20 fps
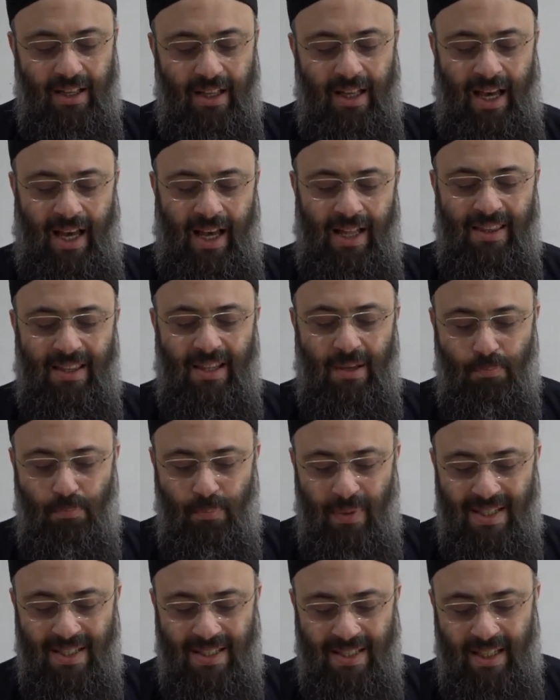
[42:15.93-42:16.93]
and the
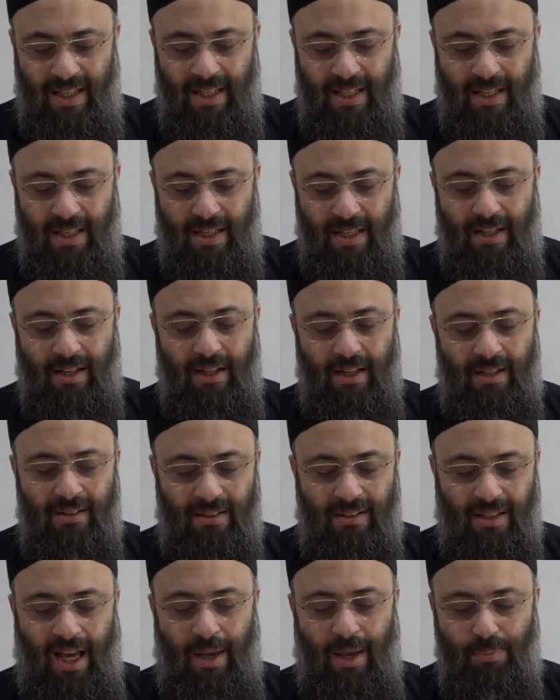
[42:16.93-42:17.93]
mystic
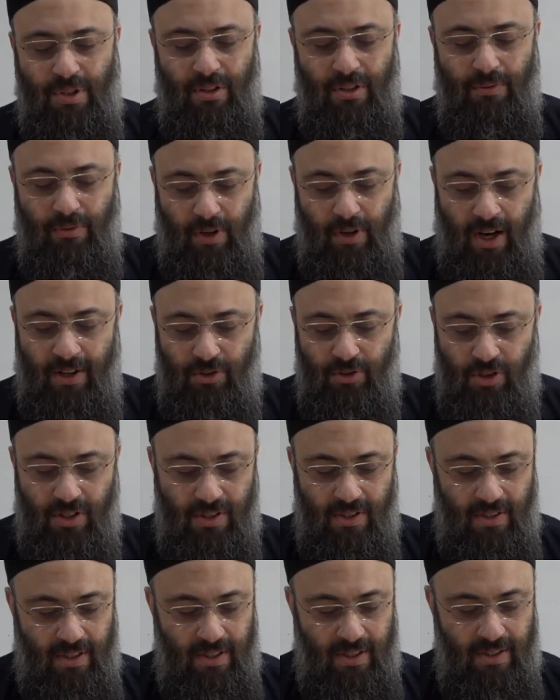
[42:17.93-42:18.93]
types of
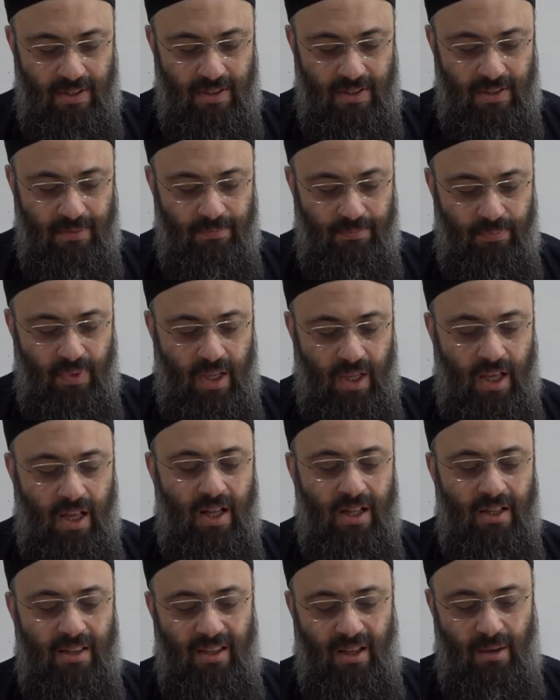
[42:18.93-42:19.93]
consciousness.
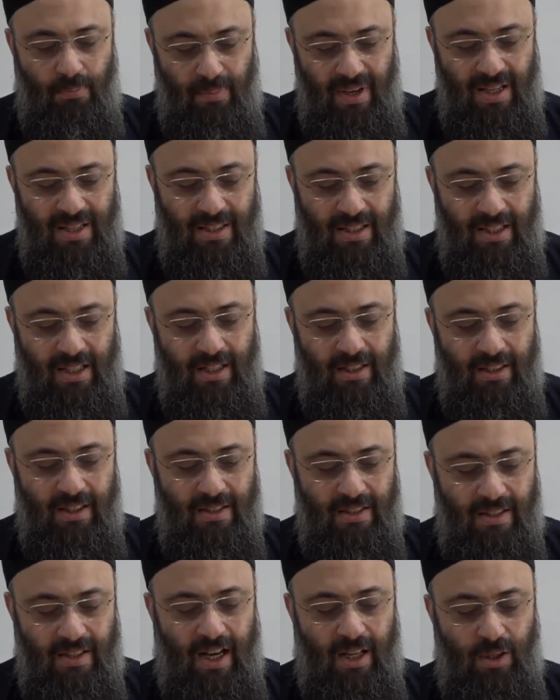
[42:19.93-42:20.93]
The mystic
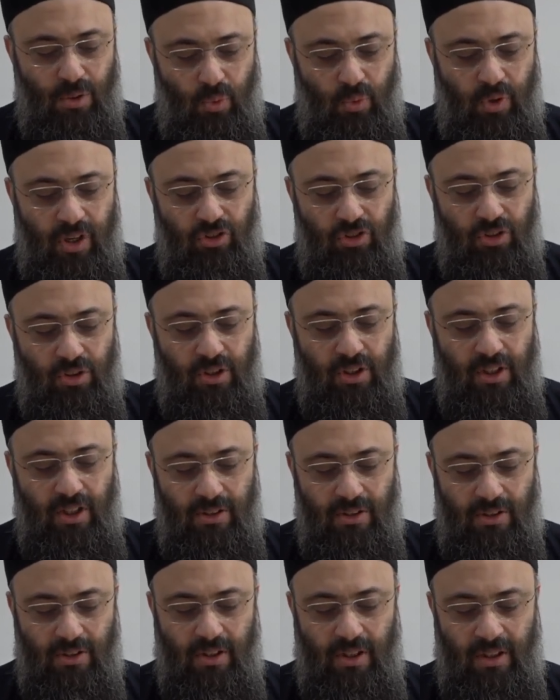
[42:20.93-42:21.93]
does not wish to
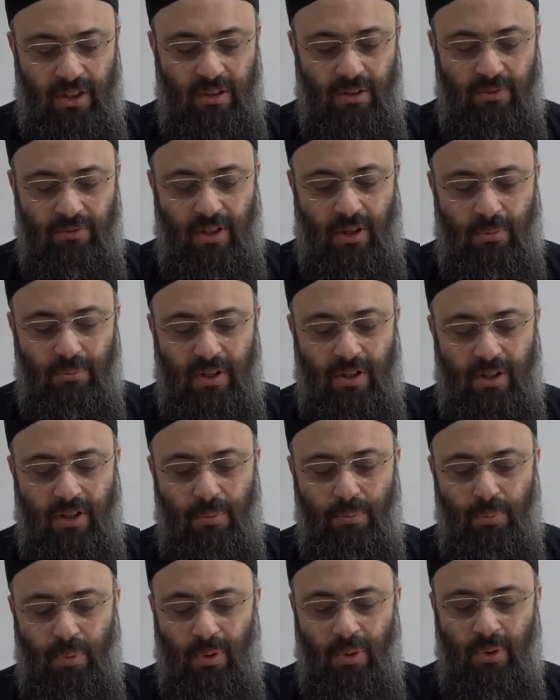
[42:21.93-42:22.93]
return from the
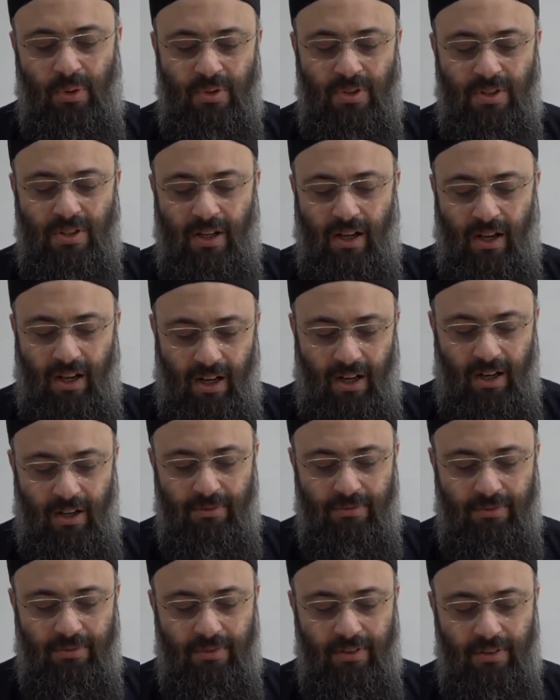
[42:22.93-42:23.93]
repose
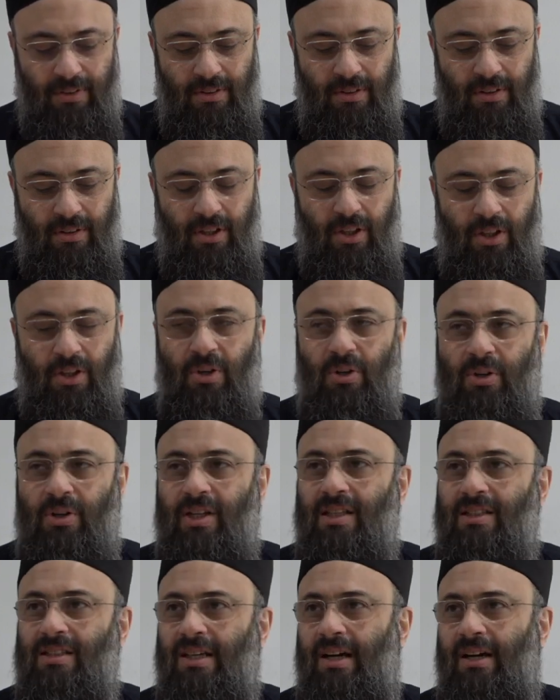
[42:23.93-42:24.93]
of
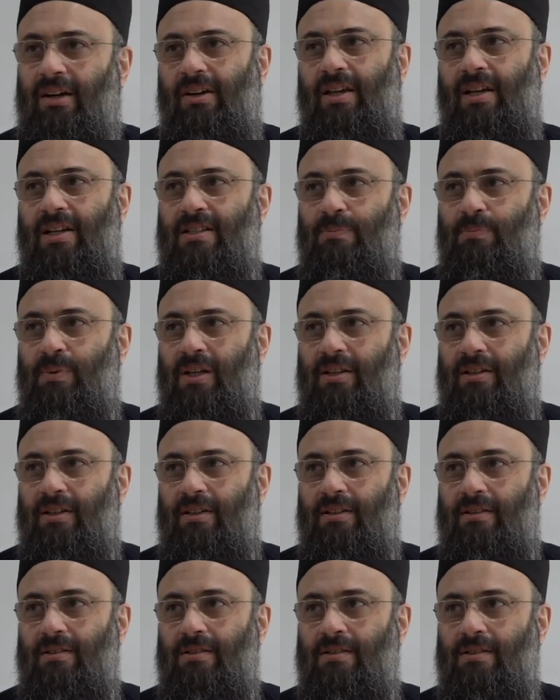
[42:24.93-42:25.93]
unitary
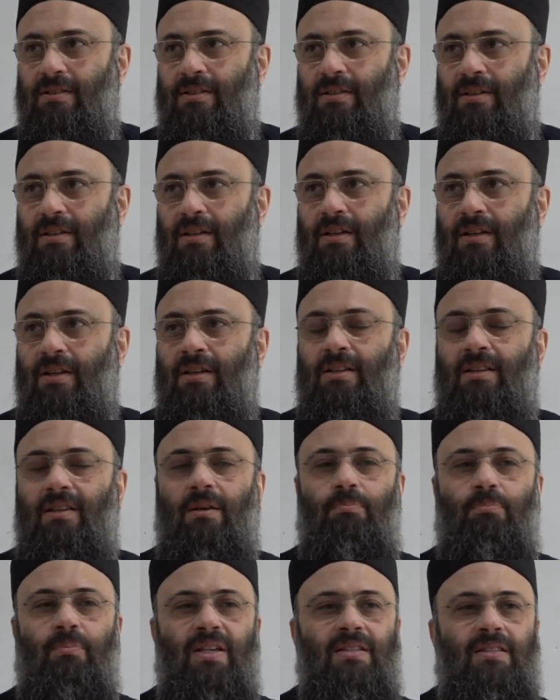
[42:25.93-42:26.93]
experience.
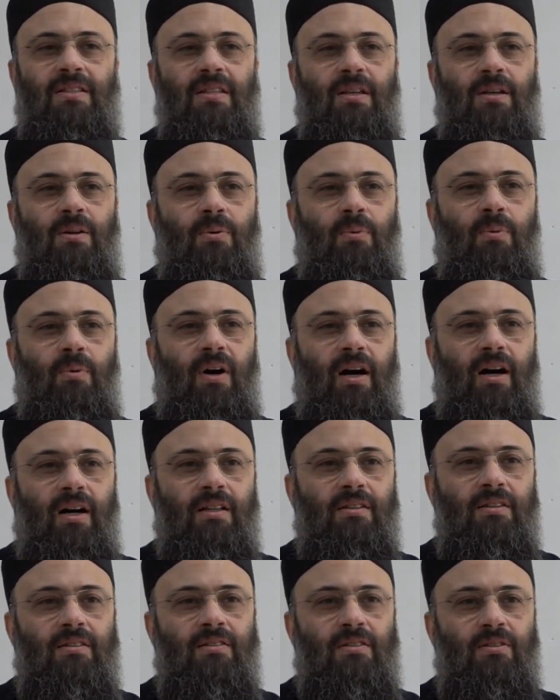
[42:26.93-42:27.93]
The mystic
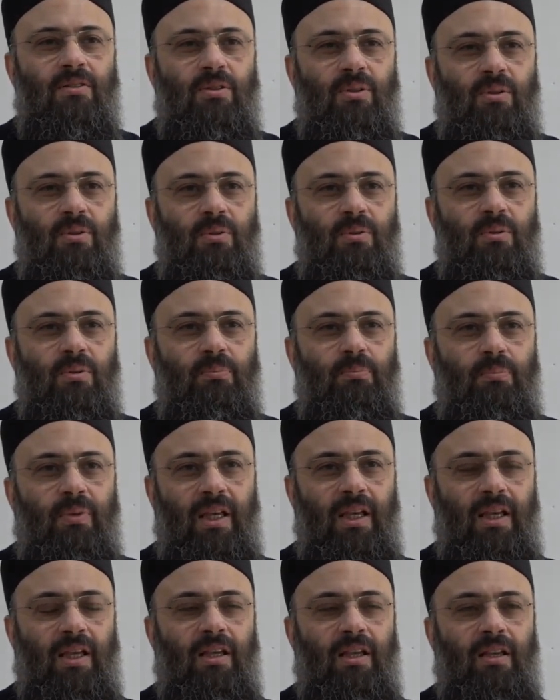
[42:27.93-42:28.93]
wants to
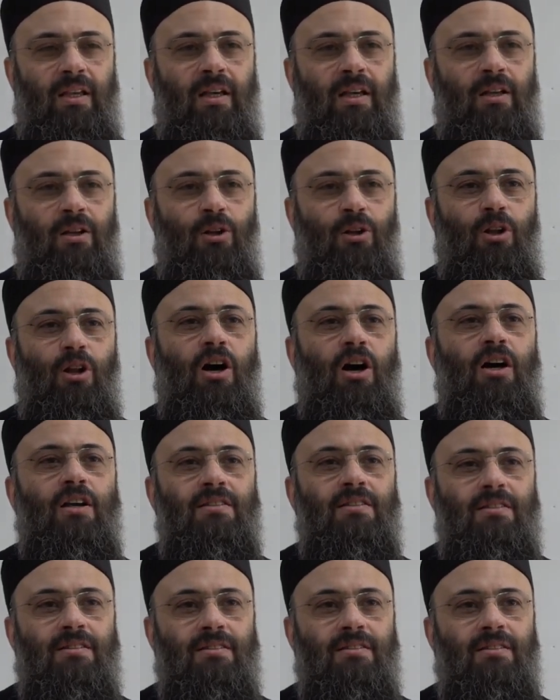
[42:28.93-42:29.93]
be
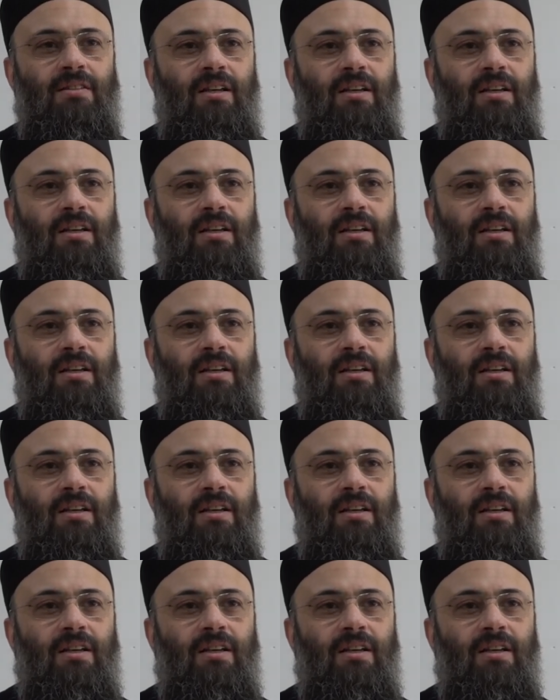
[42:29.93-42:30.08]
lost